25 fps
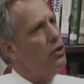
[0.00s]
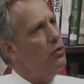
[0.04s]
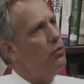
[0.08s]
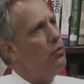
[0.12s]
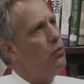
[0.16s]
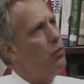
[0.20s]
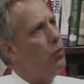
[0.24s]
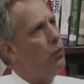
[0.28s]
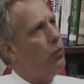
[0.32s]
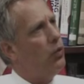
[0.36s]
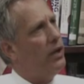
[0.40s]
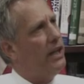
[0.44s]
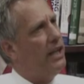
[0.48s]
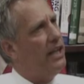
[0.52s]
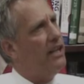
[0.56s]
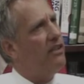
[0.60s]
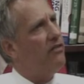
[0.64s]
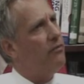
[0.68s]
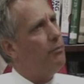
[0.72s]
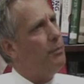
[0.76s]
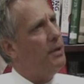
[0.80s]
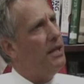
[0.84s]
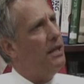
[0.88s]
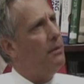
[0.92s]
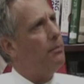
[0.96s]
you
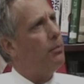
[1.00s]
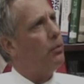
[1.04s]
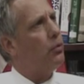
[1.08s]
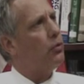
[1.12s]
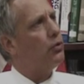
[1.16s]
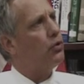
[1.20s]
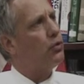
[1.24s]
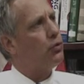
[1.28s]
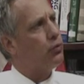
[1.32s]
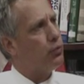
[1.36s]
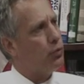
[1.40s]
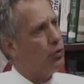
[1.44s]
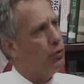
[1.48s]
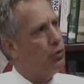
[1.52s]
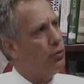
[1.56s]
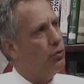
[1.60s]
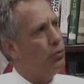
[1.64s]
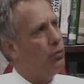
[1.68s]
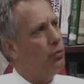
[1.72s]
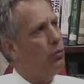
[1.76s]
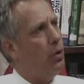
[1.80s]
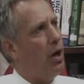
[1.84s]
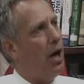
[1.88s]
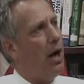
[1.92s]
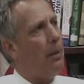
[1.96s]
give people
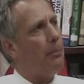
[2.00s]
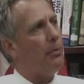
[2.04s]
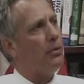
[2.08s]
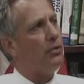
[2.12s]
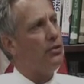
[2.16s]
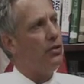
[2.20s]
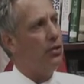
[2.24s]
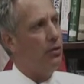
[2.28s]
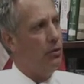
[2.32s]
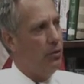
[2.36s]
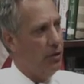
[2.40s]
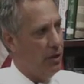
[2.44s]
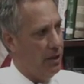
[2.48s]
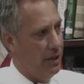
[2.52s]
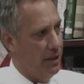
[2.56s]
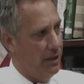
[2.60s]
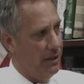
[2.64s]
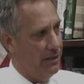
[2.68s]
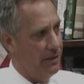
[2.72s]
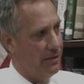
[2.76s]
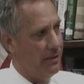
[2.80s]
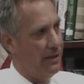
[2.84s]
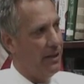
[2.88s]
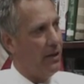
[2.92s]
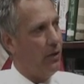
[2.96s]
true
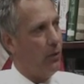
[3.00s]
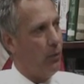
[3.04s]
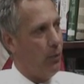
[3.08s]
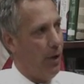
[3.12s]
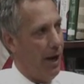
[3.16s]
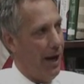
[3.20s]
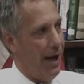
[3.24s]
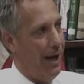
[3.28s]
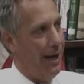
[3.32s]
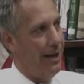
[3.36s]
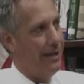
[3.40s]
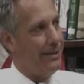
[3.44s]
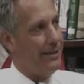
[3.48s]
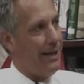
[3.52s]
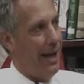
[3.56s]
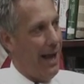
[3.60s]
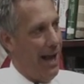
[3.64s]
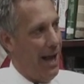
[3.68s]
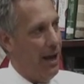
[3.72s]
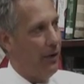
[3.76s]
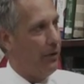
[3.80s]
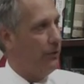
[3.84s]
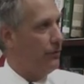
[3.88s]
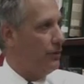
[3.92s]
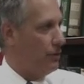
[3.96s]
opportunities that arise
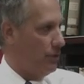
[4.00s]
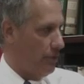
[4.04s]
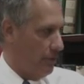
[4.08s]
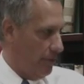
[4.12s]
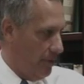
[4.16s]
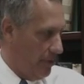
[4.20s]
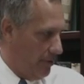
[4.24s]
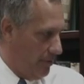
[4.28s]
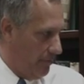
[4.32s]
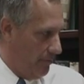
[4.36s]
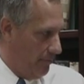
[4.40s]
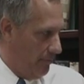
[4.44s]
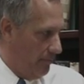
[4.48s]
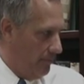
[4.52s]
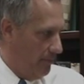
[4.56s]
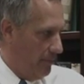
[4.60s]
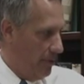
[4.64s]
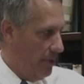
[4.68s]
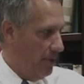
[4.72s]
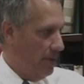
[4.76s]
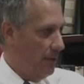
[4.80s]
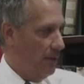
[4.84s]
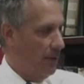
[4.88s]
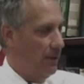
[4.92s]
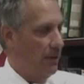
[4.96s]
out of tourism,
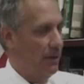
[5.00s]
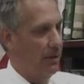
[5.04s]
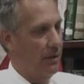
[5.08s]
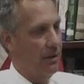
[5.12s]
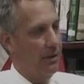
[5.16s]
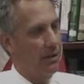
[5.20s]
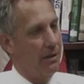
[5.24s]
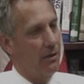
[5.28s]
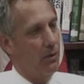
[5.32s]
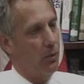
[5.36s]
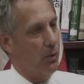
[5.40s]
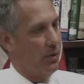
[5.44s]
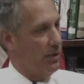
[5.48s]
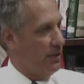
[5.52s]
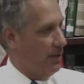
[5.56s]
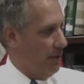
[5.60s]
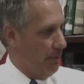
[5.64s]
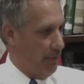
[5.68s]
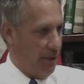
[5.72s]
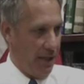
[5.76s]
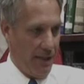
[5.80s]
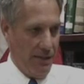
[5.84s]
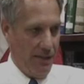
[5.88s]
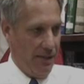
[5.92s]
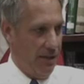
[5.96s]
or in
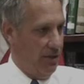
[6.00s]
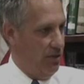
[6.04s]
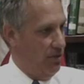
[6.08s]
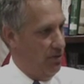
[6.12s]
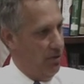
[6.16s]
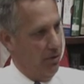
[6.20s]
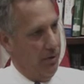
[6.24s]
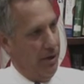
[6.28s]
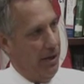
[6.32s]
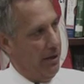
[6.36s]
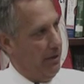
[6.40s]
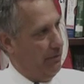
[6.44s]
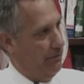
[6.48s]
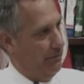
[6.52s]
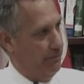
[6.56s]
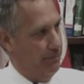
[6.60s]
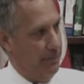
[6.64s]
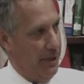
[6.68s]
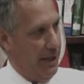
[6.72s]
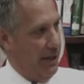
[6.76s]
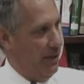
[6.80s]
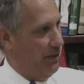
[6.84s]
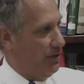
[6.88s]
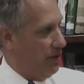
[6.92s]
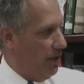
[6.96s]
some cases, out of
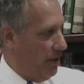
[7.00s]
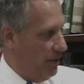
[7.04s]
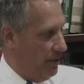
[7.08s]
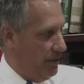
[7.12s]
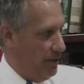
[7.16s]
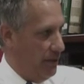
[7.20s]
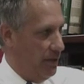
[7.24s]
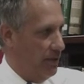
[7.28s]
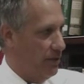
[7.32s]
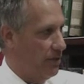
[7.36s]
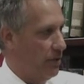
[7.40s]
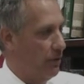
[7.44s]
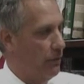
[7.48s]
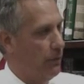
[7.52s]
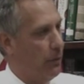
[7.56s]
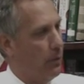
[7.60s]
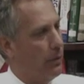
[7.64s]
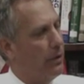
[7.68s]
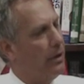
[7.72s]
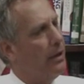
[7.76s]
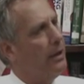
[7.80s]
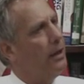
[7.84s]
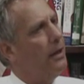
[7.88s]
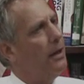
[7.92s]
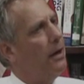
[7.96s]
managed hunting and so
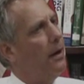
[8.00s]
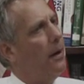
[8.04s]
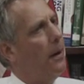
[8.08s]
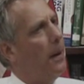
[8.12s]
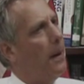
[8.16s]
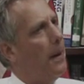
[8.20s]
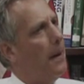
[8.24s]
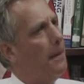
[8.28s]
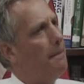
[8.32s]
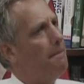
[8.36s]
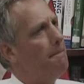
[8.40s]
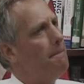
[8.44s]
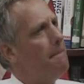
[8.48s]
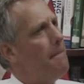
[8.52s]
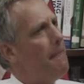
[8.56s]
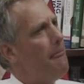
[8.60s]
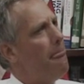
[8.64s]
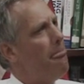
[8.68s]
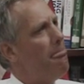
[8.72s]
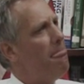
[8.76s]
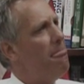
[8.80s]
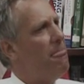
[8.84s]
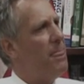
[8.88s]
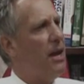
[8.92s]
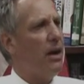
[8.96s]
forth,
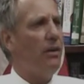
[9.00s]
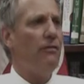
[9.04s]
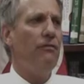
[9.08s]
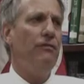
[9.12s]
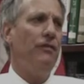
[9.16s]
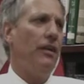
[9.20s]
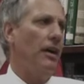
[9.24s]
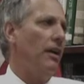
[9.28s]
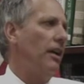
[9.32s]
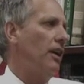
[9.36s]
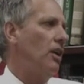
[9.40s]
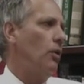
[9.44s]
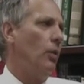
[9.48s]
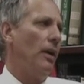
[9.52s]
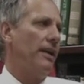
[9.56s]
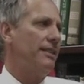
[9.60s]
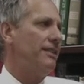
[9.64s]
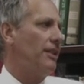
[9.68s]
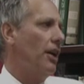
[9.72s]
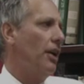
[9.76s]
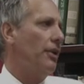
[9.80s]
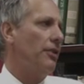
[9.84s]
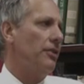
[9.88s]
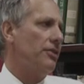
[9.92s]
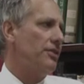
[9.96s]
they're very quick
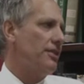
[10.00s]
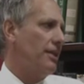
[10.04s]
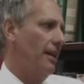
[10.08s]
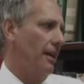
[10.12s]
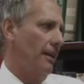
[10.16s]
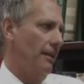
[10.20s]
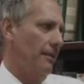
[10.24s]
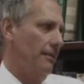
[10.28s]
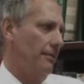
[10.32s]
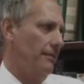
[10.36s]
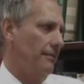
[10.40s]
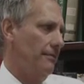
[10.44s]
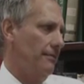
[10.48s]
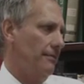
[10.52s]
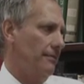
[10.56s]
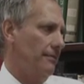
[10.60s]
to understand.